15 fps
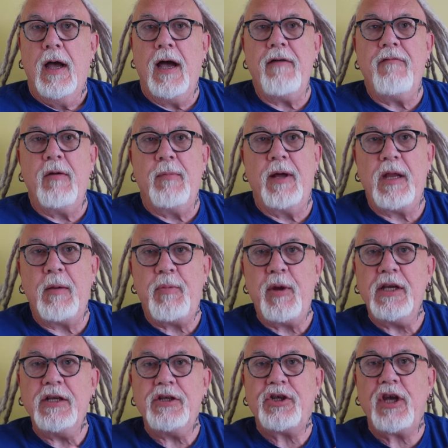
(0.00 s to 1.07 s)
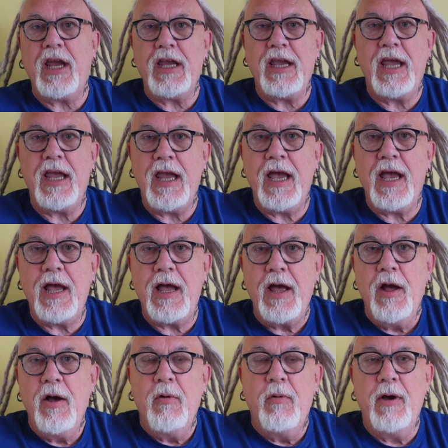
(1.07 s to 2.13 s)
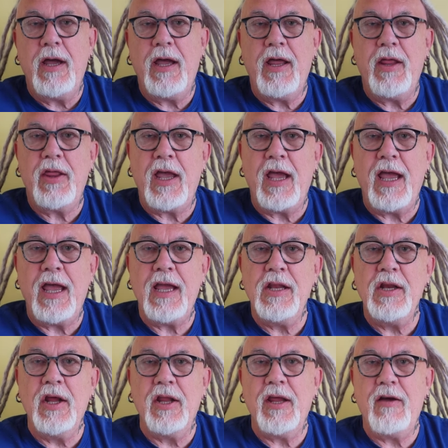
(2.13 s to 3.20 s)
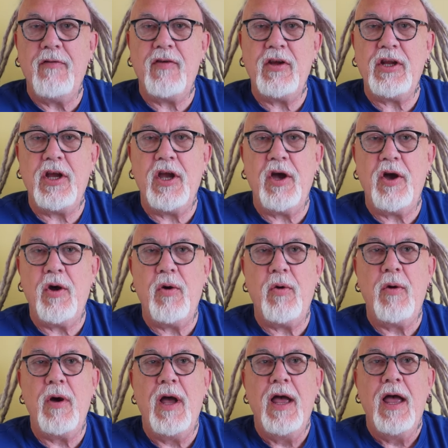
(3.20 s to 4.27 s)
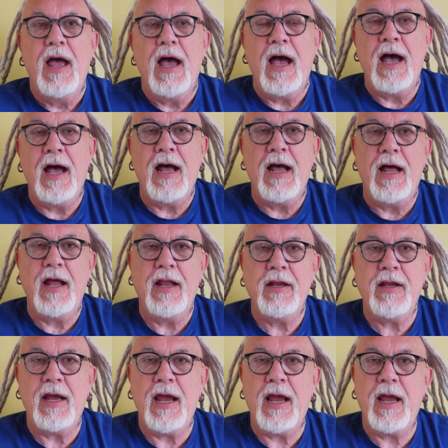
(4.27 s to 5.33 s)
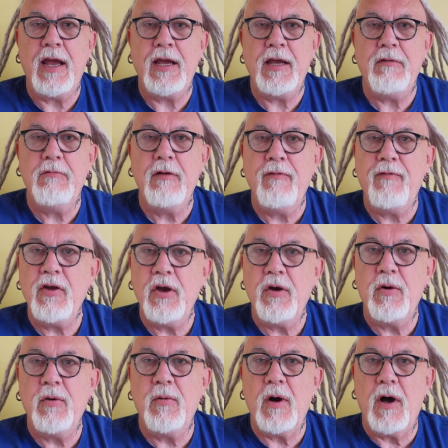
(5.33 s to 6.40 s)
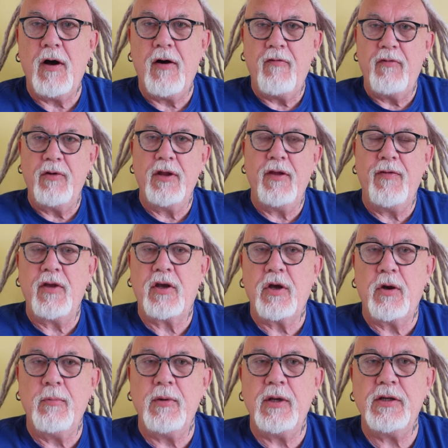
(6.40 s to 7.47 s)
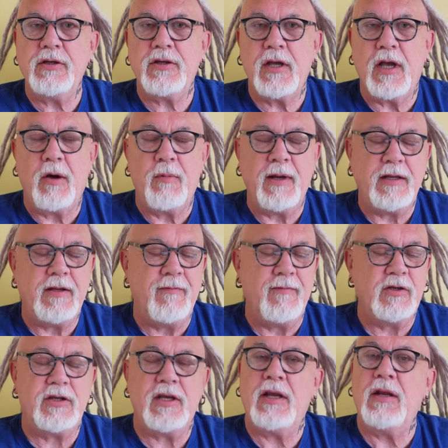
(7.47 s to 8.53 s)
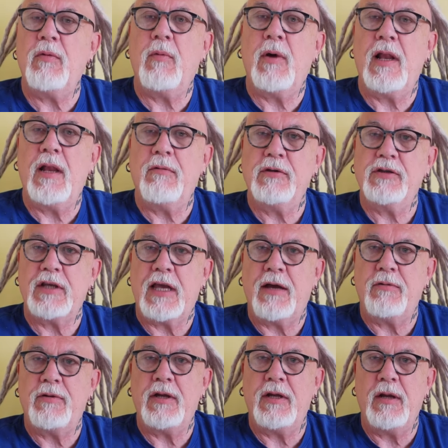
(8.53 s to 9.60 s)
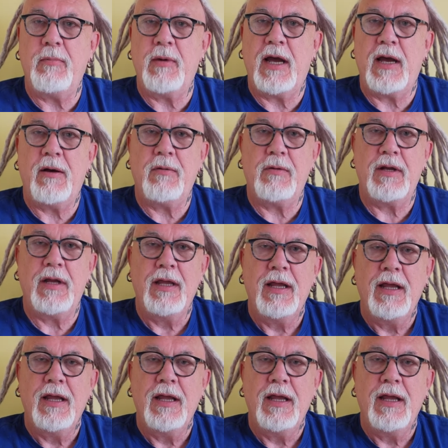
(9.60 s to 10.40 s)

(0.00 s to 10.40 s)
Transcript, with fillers: Hi everybody, PJ here with another video and a review of one of the companies that I went to visit while I was out and about.